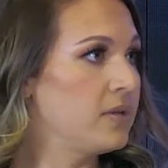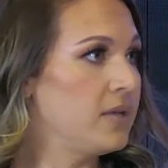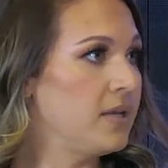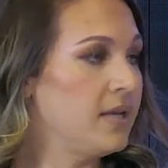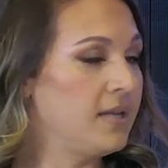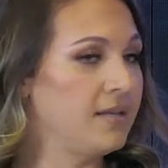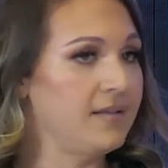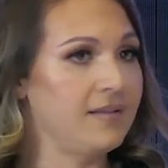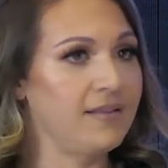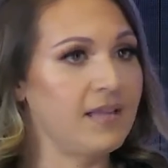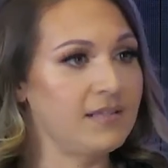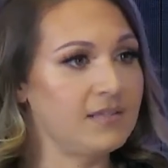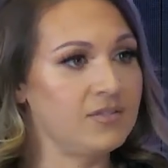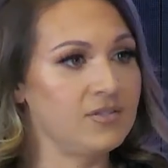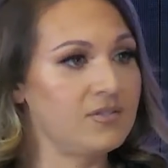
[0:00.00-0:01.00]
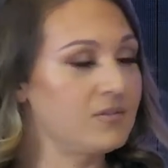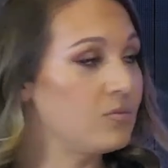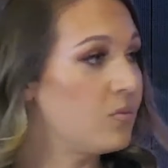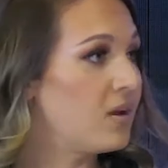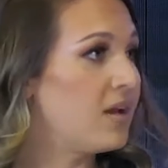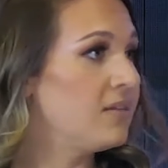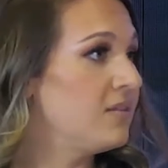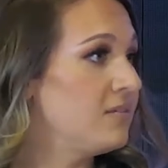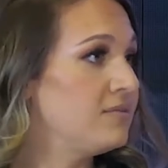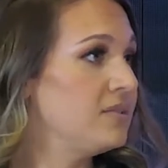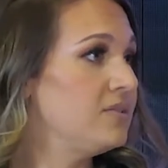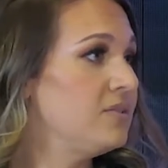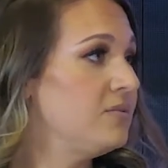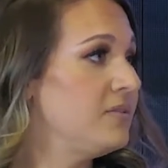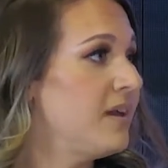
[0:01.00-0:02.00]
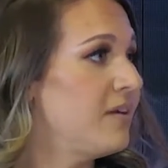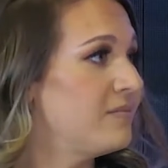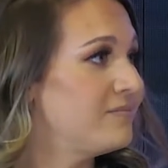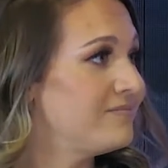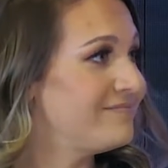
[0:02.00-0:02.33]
And that's just what I love to do now.